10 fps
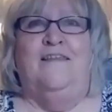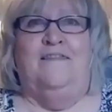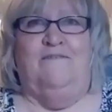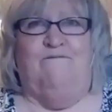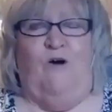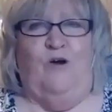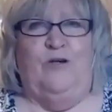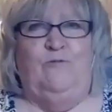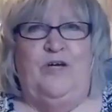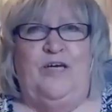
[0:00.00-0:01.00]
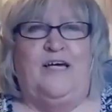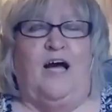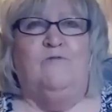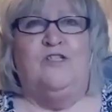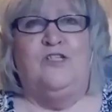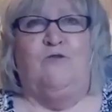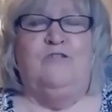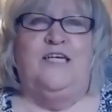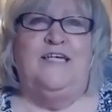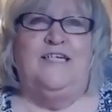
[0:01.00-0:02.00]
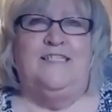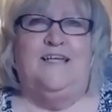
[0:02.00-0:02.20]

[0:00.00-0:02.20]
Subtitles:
the following week, I was so tense.